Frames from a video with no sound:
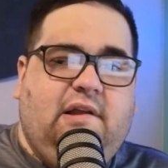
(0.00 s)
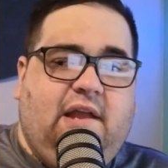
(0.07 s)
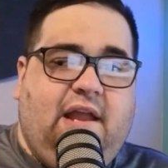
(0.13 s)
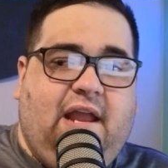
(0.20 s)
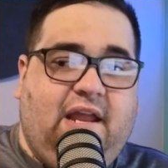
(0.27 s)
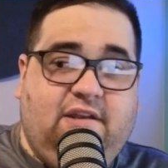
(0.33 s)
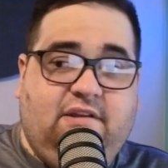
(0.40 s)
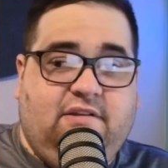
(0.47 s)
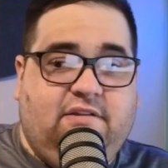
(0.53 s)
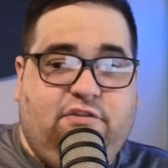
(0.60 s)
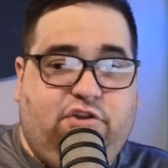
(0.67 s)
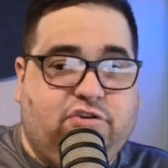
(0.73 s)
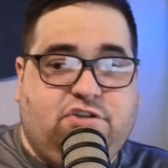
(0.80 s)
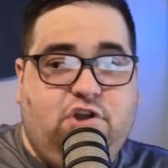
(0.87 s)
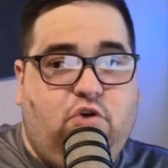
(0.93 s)
And
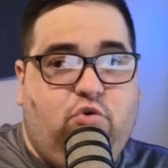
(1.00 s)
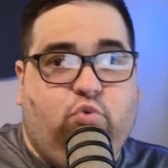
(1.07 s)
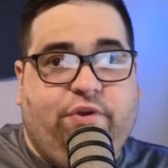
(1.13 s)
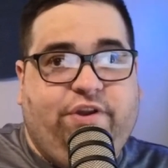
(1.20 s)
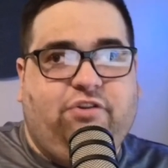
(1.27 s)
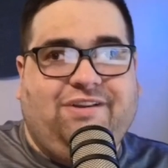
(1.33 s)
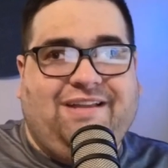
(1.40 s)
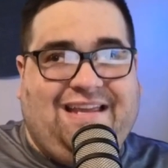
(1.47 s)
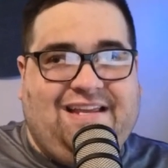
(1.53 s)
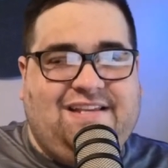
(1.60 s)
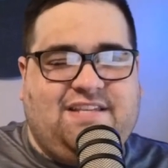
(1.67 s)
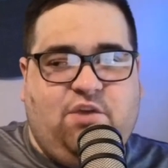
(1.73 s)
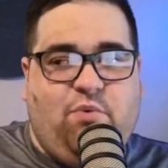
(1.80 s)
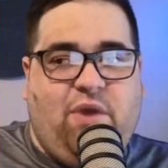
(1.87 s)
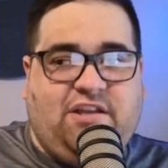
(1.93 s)
there's no real
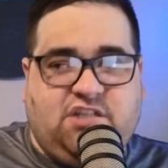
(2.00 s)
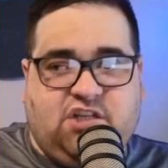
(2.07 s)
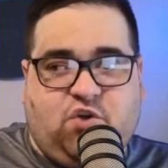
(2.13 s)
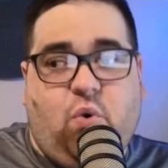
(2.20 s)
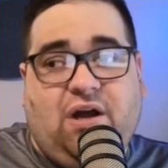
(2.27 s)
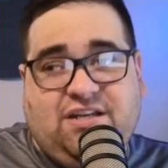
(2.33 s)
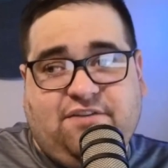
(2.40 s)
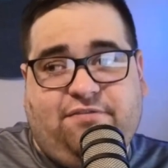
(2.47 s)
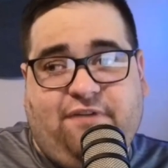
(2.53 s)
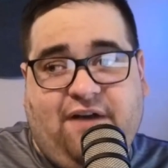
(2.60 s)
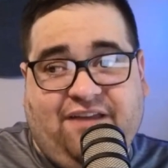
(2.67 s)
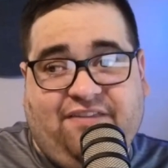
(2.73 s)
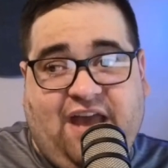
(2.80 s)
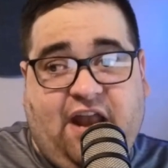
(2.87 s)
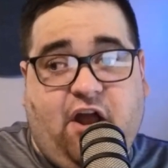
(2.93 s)
easy way to
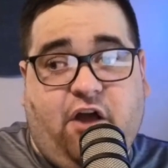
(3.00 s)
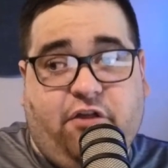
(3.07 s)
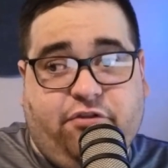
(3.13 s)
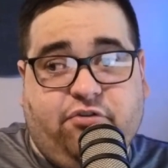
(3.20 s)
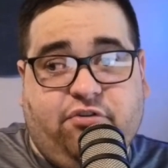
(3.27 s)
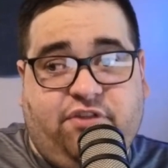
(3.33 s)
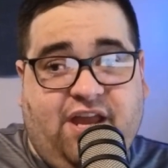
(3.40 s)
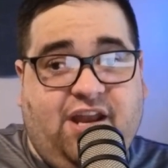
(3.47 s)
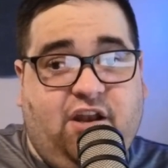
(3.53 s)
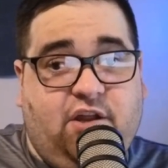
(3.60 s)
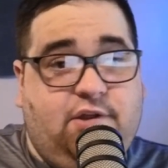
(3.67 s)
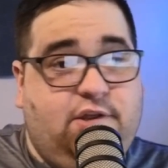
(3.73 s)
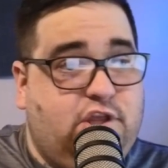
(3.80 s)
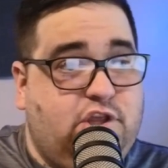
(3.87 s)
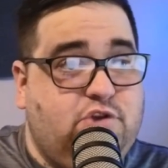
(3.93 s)
quantify that other than
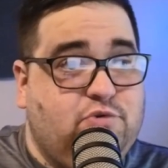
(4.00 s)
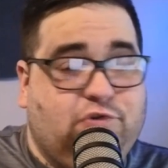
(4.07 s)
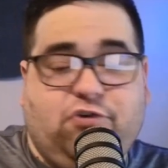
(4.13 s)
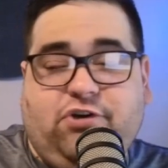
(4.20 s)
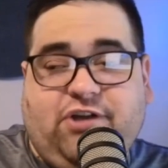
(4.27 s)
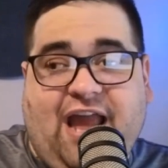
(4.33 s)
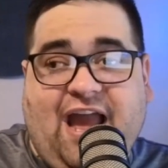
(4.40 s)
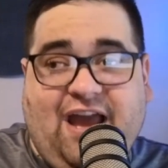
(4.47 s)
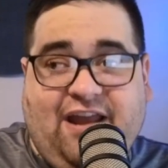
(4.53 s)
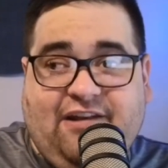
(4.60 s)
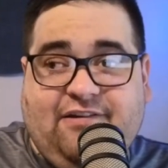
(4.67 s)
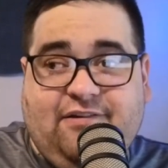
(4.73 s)
you look at